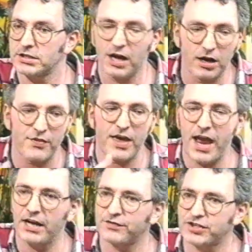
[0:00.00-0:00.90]
You know, like the
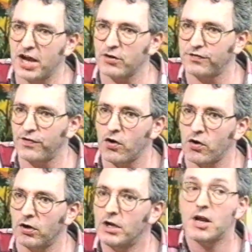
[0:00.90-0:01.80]
head of Channel
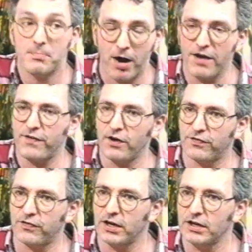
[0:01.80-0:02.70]
Four might vote
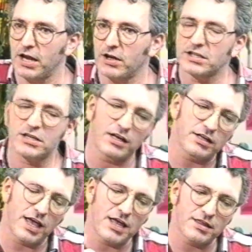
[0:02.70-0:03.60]
for it. You know, and it's like,
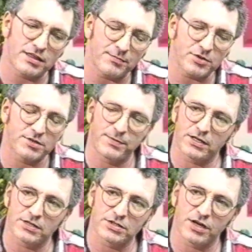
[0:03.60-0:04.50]
and they sometimes a bit
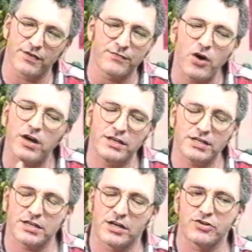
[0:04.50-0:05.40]
conservative. Not in this
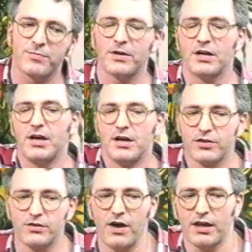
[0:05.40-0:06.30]
country, but
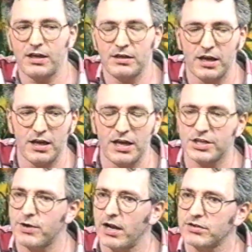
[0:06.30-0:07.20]
sort of like in in
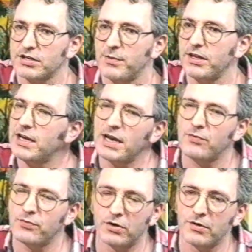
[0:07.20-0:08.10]
Israel or somewhere. They
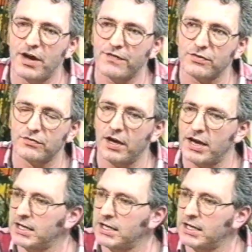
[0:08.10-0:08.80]
don't want to have sort of like no.